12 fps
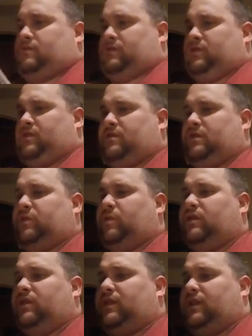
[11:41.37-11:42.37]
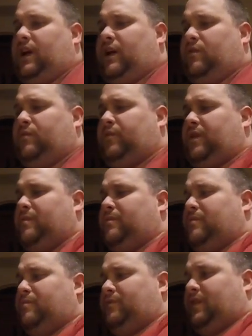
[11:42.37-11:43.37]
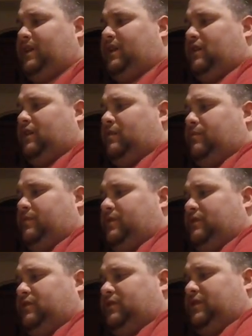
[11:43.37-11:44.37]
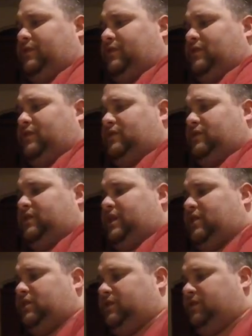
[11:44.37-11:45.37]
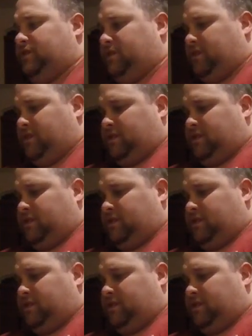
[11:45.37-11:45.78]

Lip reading: So this one I will probably be breaking up into different sections.